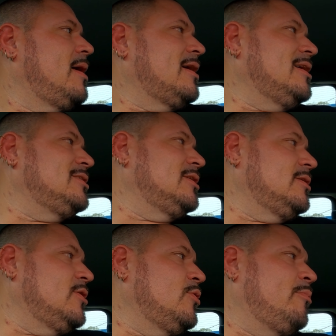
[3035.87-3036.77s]
I guess he
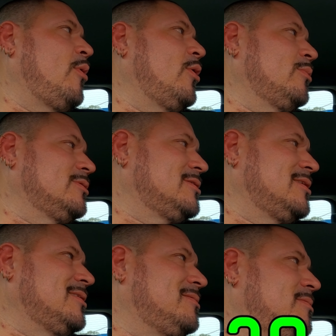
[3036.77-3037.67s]
knew porn was
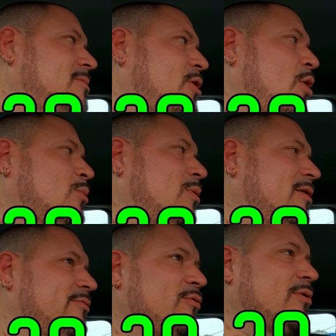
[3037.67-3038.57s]
the code
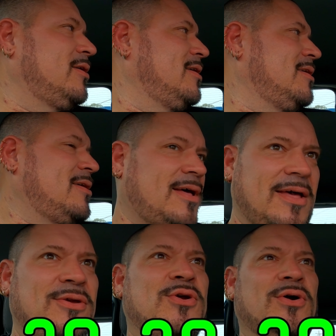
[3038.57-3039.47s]
word for
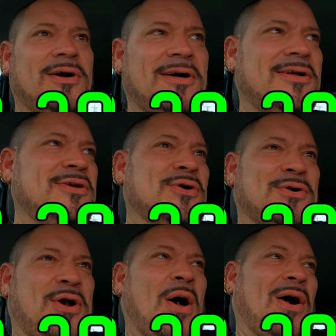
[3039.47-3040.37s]
you're uh, you're
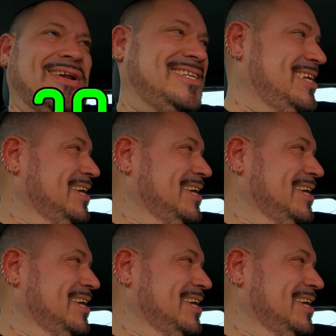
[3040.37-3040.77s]
caught.